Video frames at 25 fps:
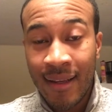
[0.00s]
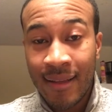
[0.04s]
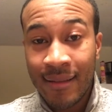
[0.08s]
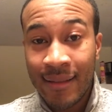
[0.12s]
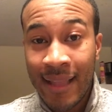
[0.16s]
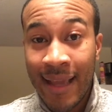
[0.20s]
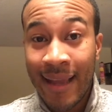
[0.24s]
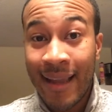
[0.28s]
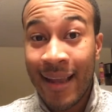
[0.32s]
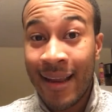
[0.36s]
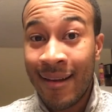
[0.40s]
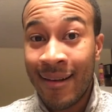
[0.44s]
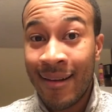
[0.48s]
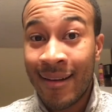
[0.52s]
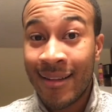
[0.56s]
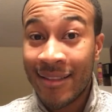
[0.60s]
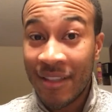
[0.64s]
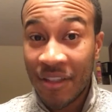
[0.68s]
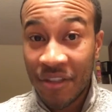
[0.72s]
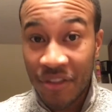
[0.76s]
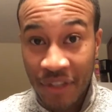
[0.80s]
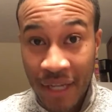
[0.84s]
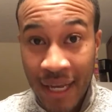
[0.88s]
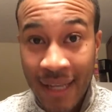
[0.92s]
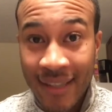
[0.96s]
They can
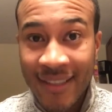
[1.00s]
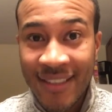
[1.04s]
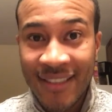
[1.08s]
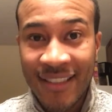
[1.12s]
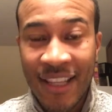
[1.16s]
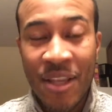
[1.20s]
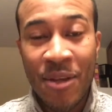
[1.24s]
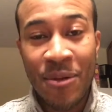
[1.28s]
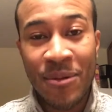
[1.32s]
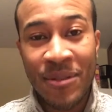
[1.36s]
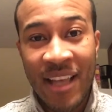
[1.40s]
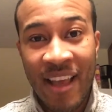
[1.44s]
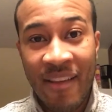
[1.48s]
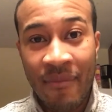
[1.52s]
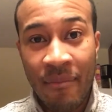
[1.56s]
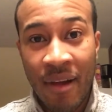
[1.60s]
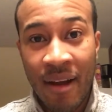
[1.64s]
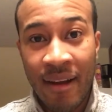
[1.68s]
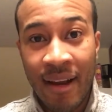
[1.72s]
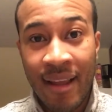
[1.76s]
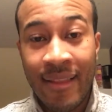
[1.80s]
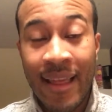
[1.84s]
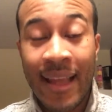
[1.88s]
suggest that you save money.